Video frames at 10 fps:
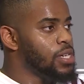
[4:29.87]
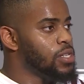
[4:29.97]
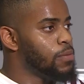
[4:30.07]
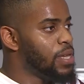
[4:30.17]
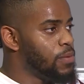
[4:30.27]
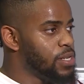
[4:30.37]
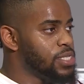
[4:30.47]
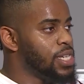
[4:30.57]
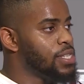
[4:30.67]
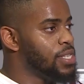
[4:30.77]
You know, play with
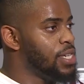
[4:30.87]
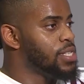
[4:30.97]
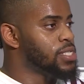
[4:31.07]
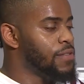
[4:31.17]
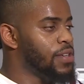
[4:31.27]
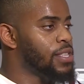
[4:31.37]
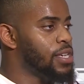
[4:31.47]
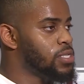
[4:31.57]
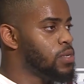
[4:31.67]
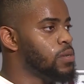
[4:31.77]
good technique and stuff like
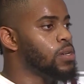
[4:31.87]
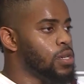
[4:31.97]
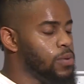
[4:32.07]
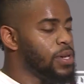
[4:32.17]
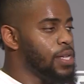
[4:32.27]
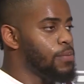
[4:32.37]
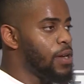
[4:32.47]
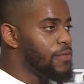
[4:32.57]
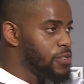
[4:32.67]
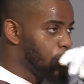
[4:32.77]
that. So we'll get him
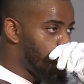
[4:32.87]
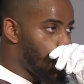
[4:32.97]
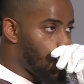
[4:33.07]
right for sure.